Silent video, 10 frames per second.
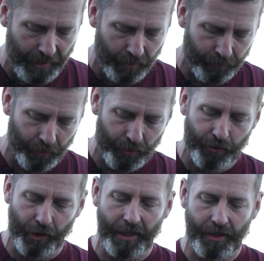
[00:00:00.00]
I'll go
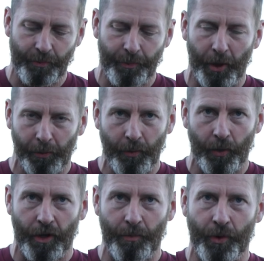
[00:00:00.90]
straight to probably
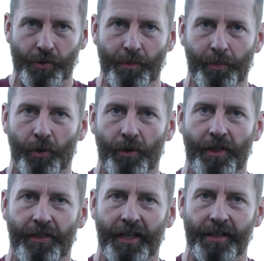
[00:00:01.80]
one of the most
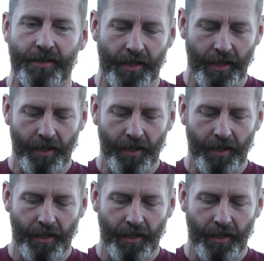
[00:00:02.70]
important things